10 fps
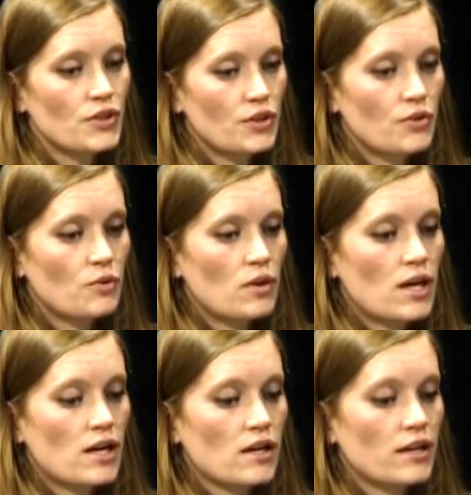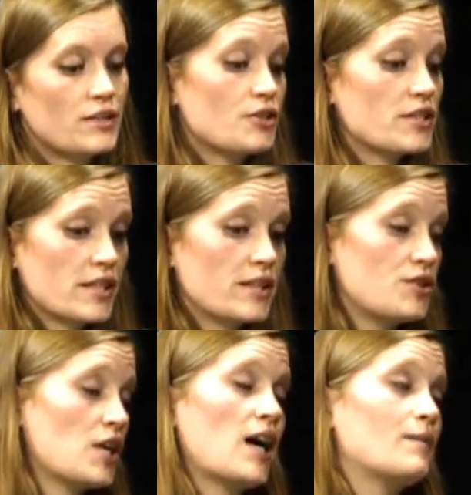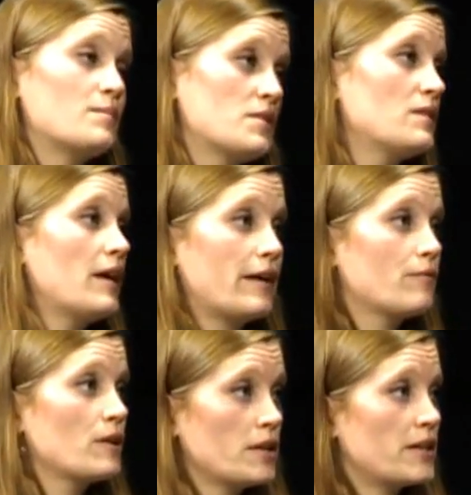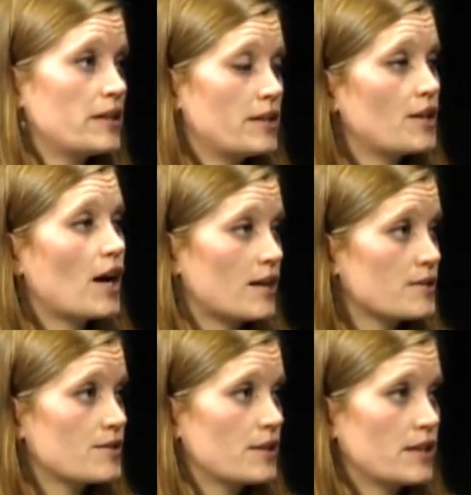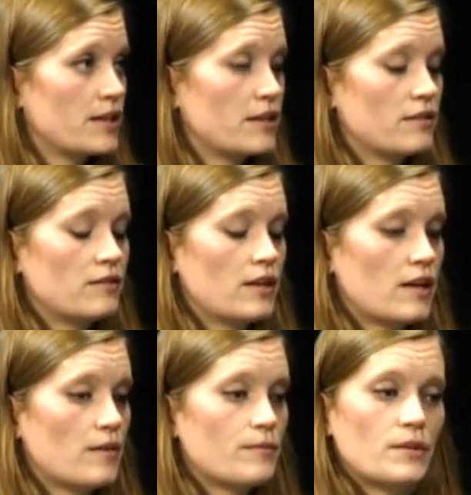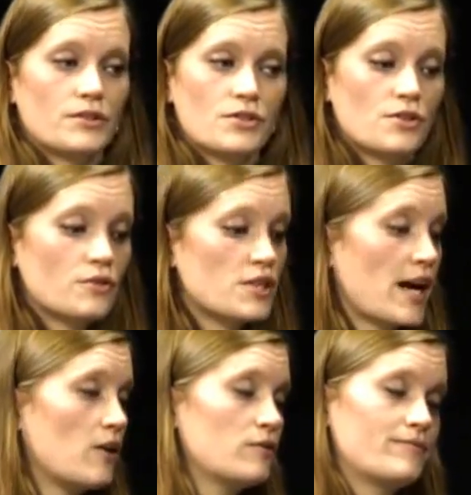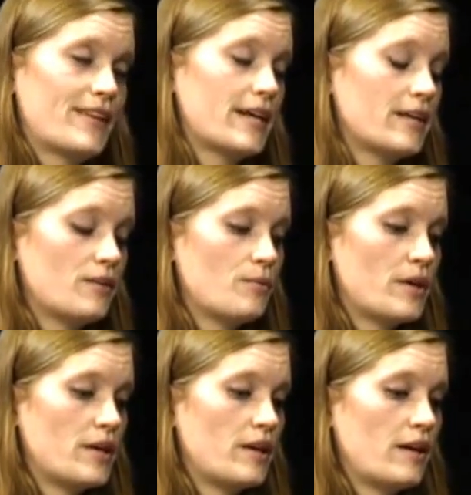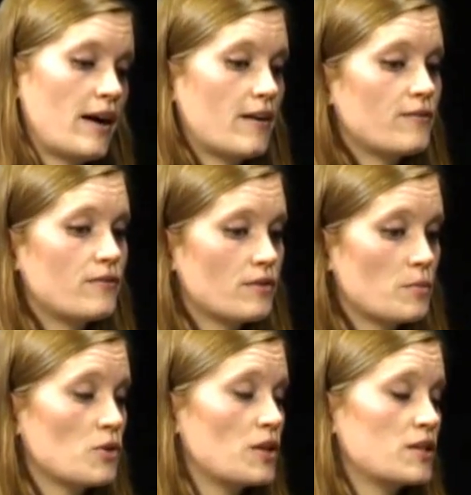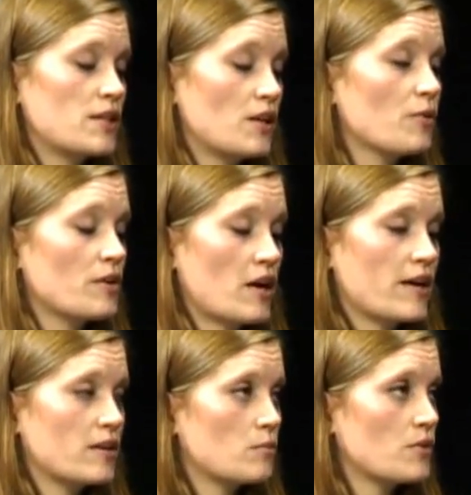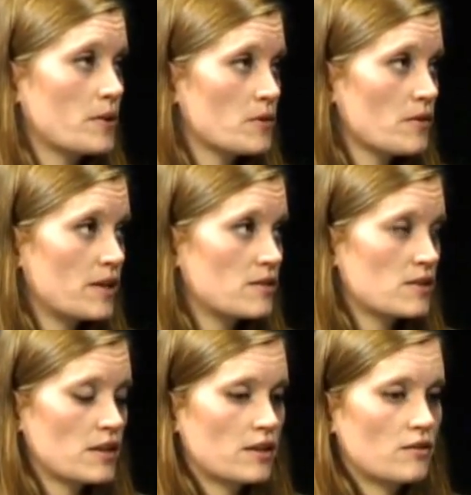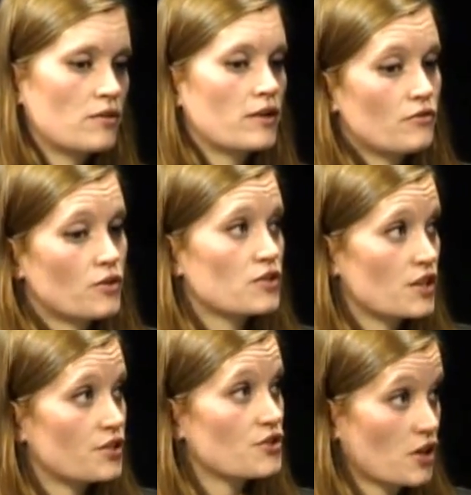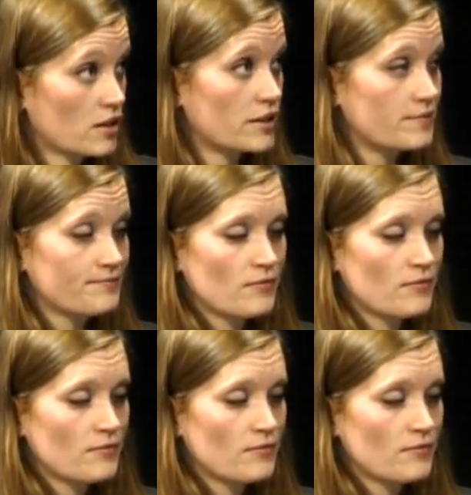who are interested in jobs at really at any cost, and um, there's no doubt that we have communities here with high unemployment rates and, and folks that are struggling,